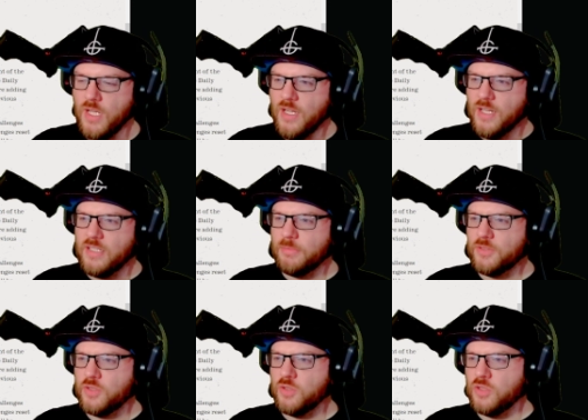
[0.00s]
Double
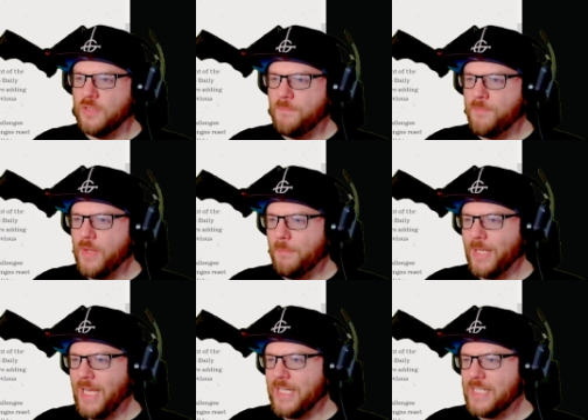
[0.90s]
score
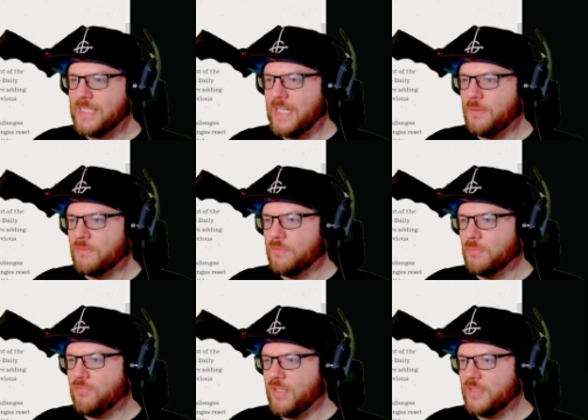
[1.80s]
began yesterday, will
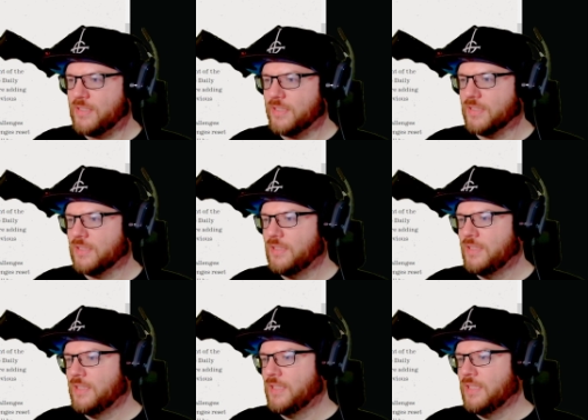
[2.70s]
run till
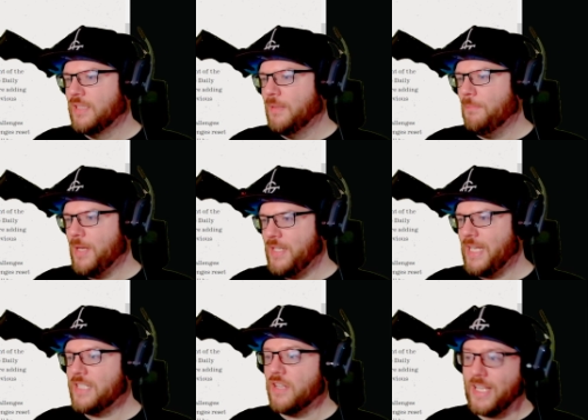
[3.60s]
Monday,
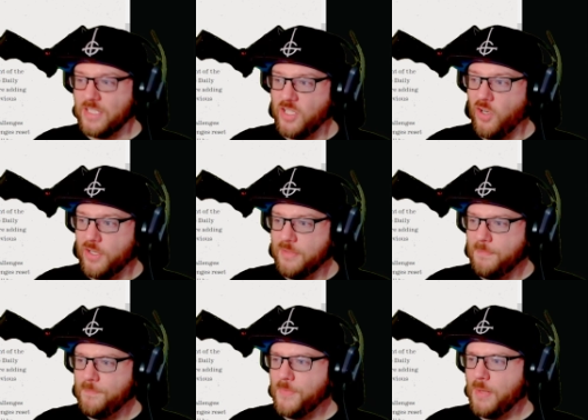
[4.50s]
so that's gone.
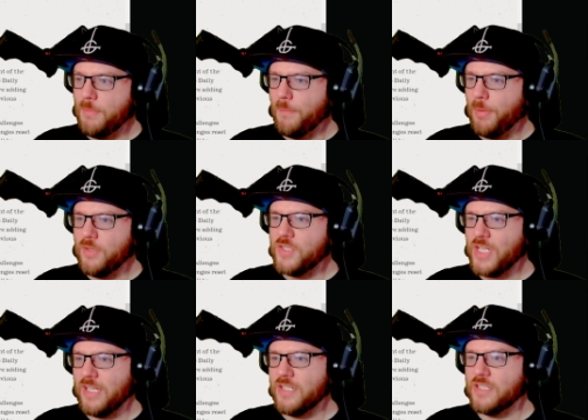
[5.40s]
But bonus
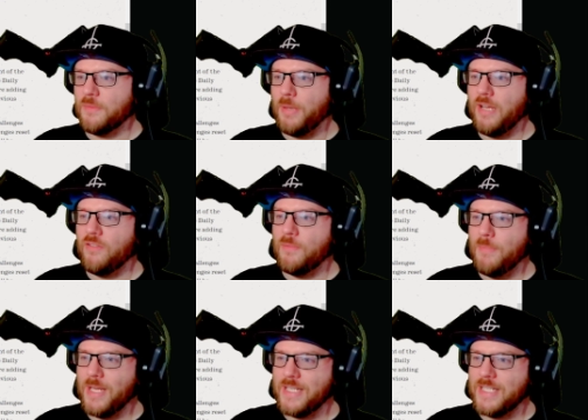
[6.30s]
challenges appear at
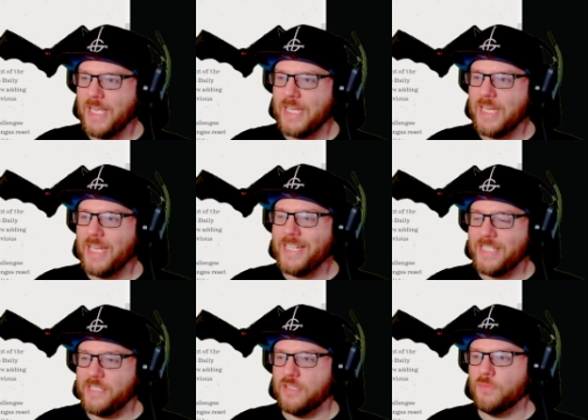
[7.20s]
midday
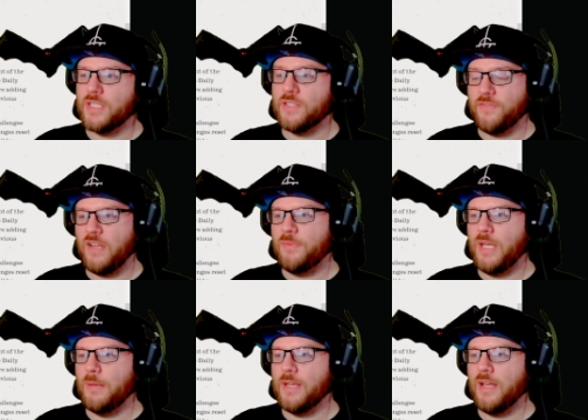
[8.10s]
Eastern, which is 5
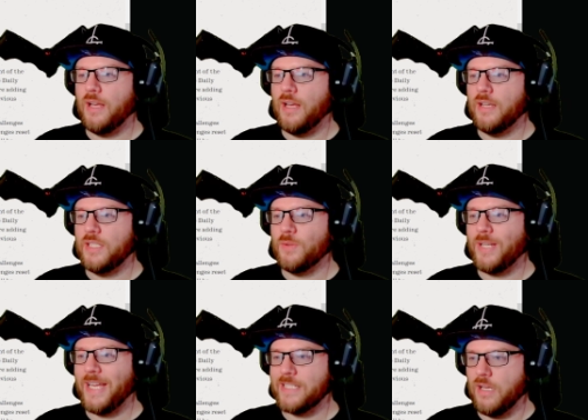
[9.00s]
p.m.
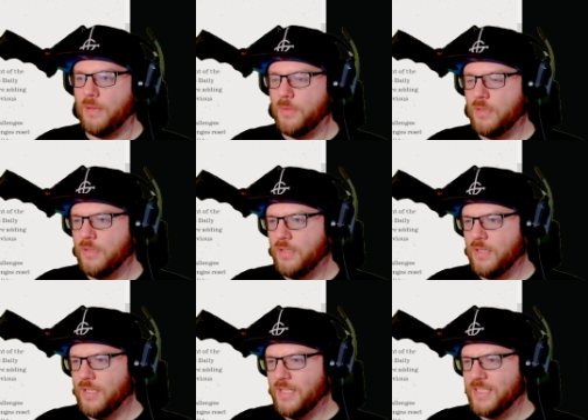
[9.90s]
UK time.
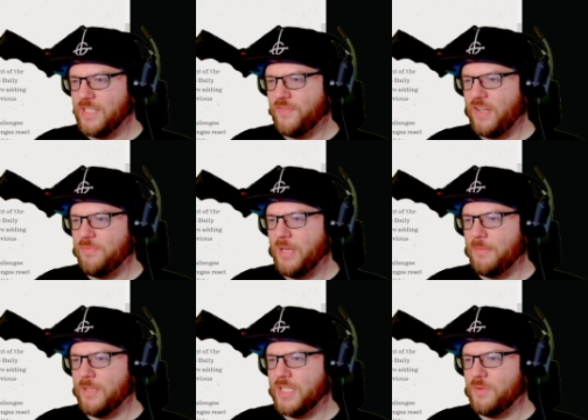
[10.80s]
It says 5
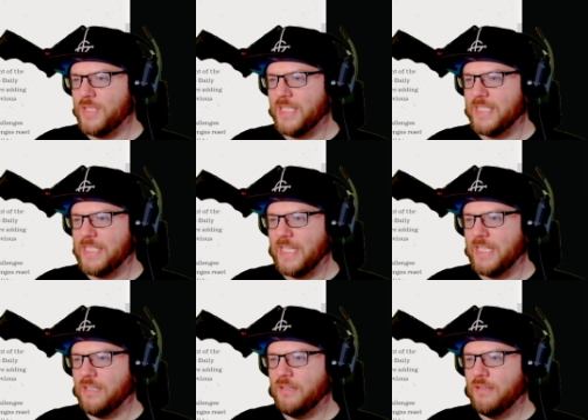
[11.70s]
p.m. UTC.